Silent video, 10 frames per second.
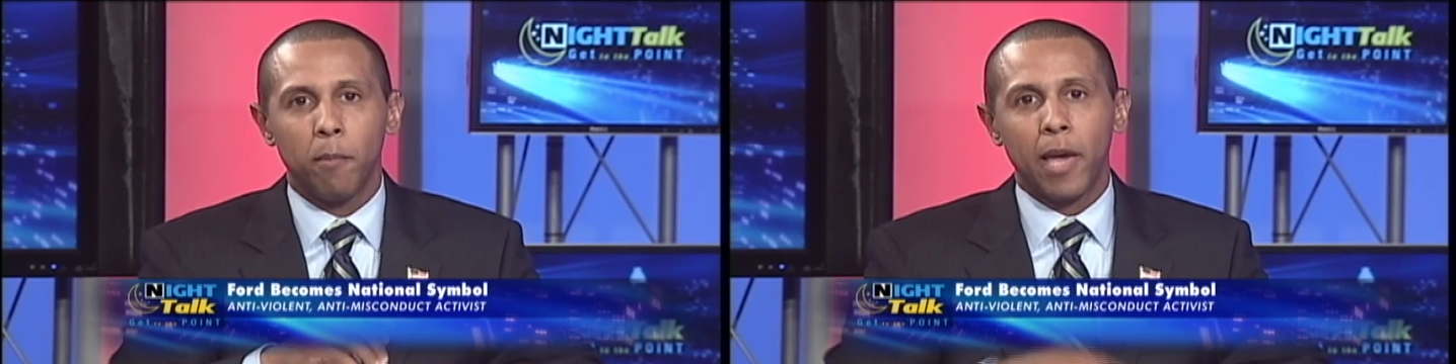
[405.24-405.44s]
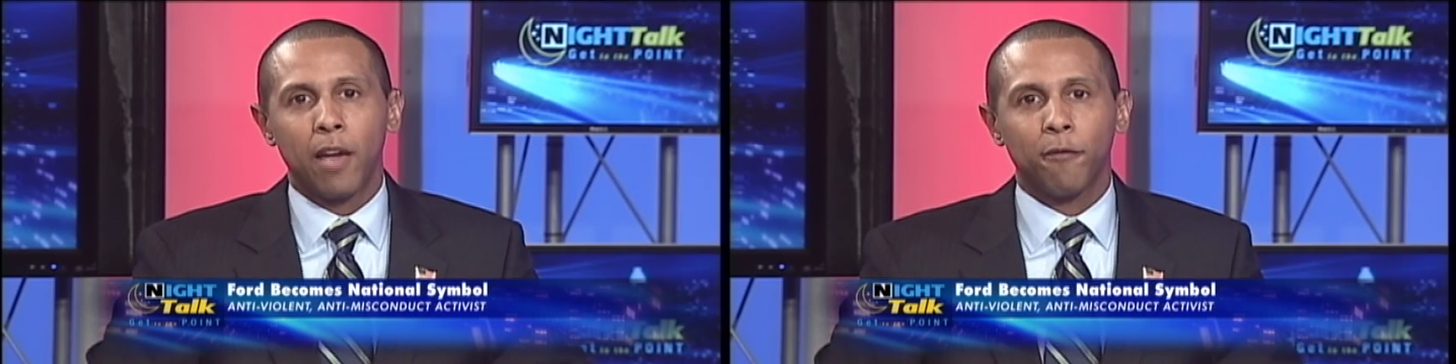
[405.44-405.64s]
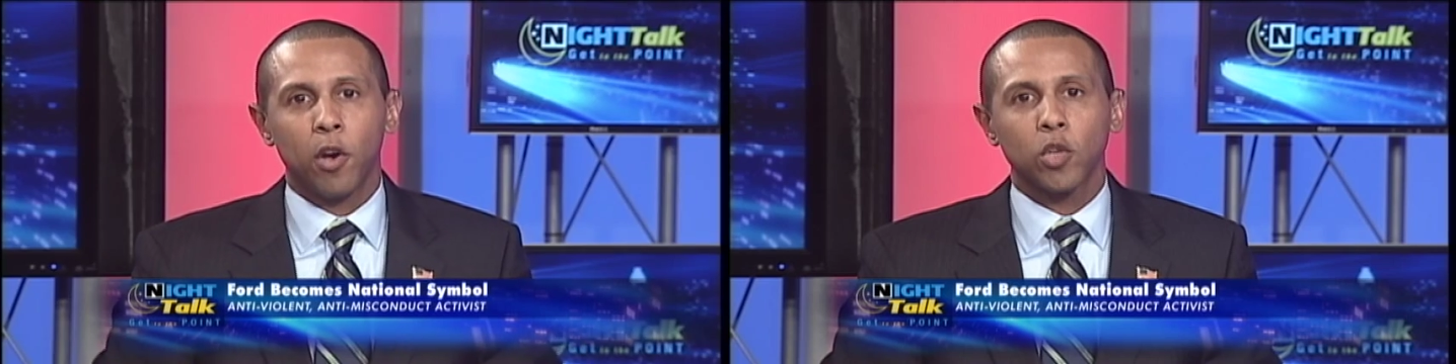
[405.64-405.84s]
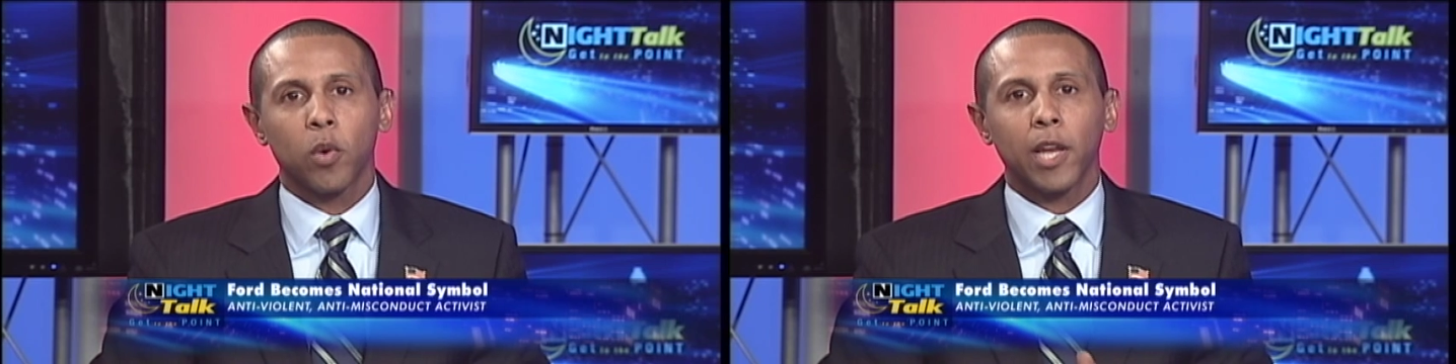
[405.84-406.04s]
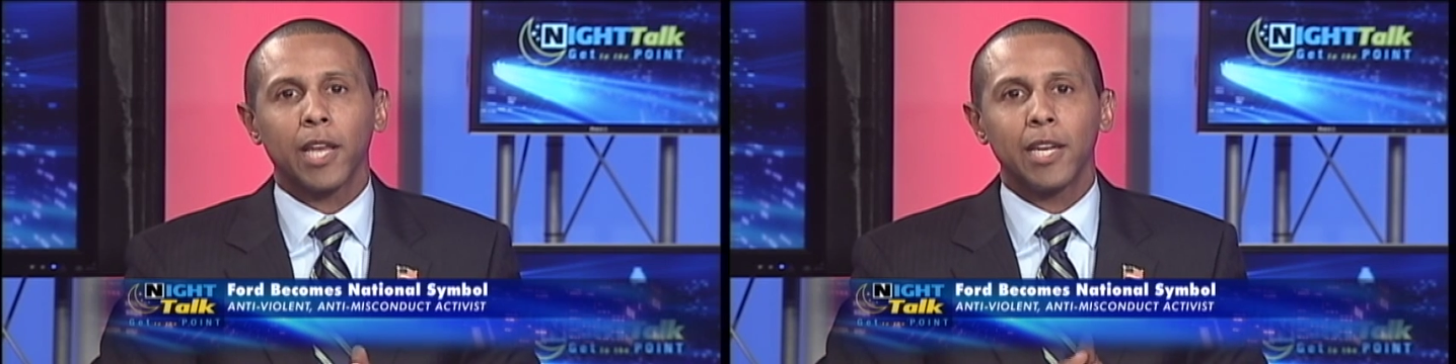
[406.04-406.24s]
back,
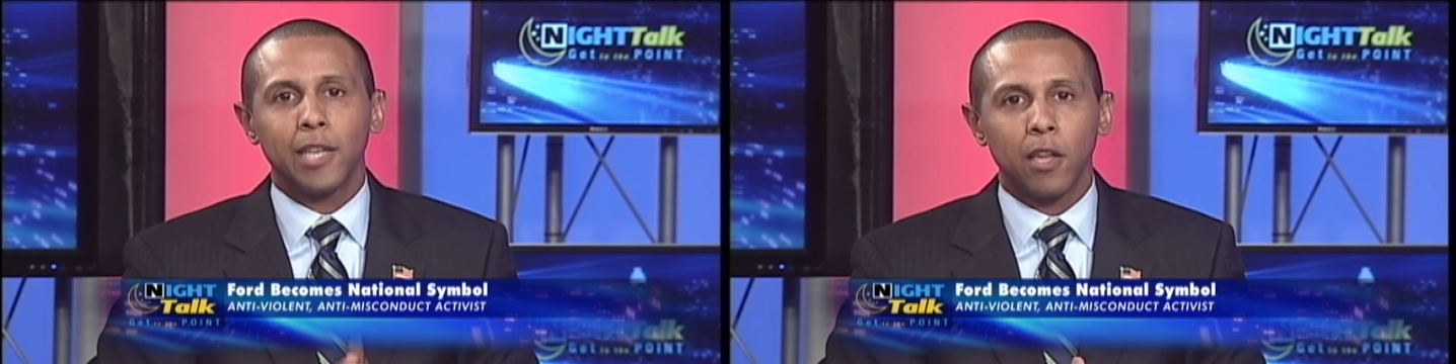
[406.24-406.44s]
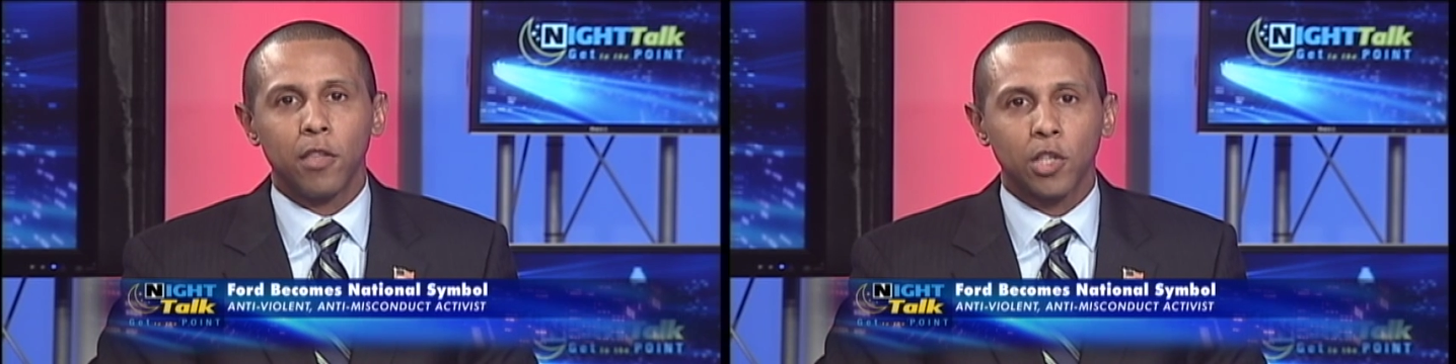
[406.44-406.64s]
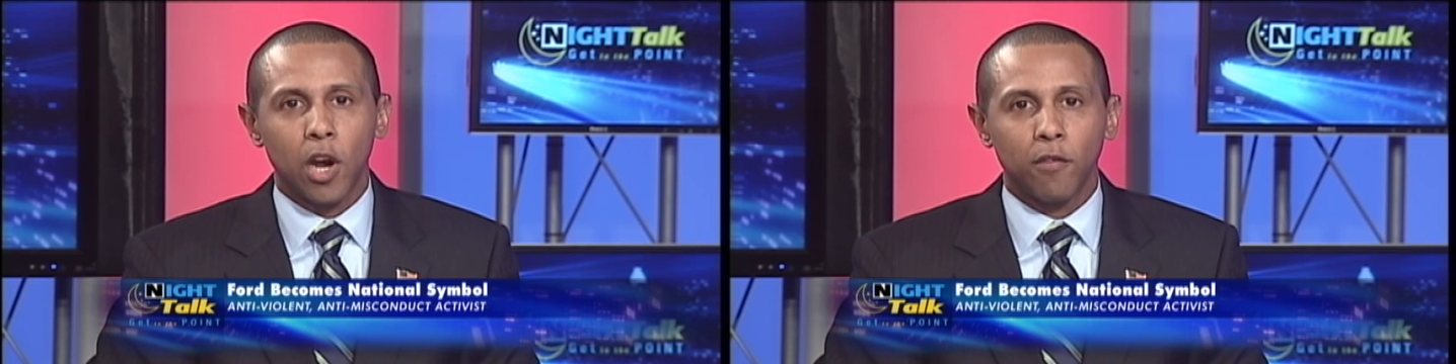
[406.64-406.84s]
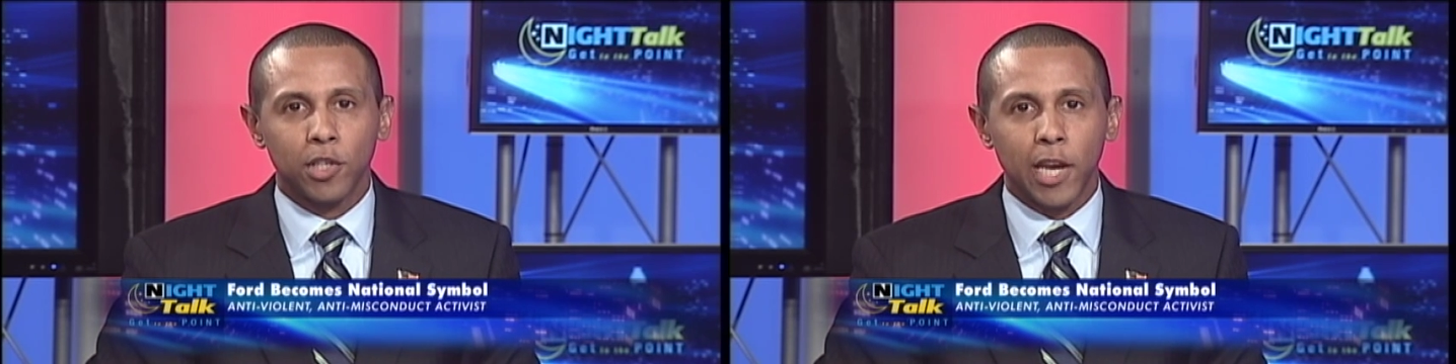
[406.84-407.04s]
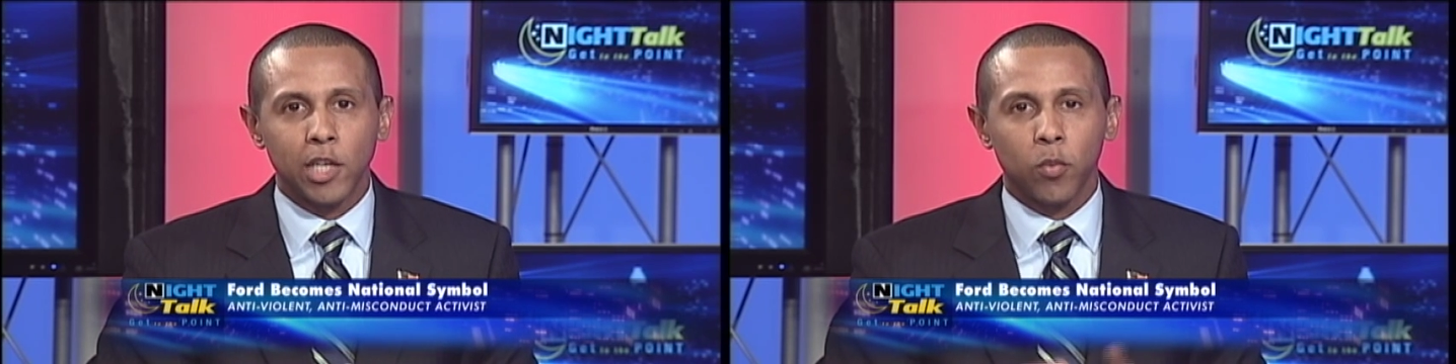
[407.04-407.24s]
folks, we're going to continue this
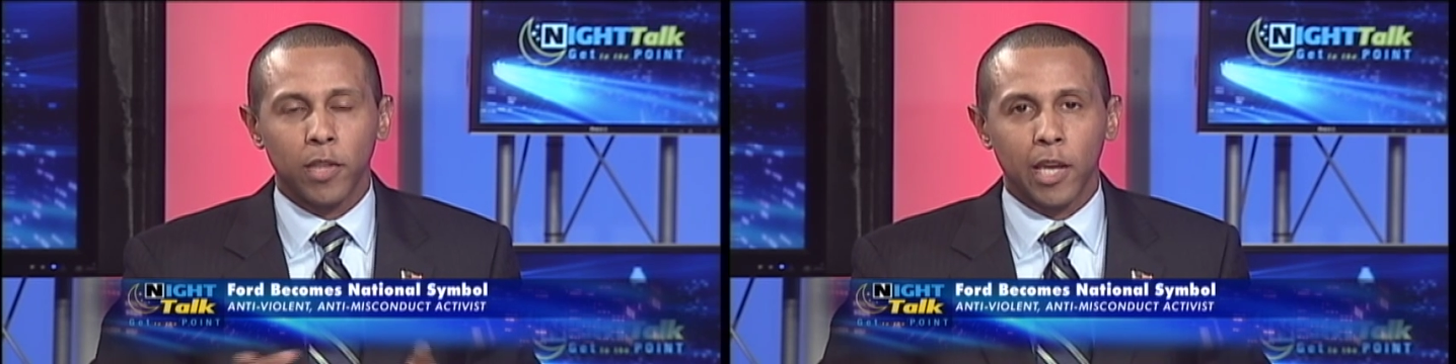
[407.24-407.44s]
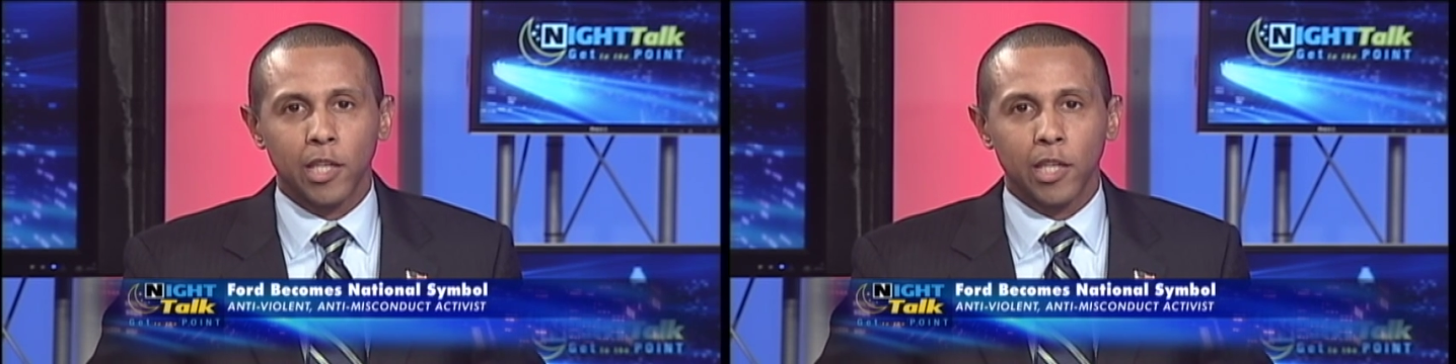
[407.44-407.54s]
conversation with the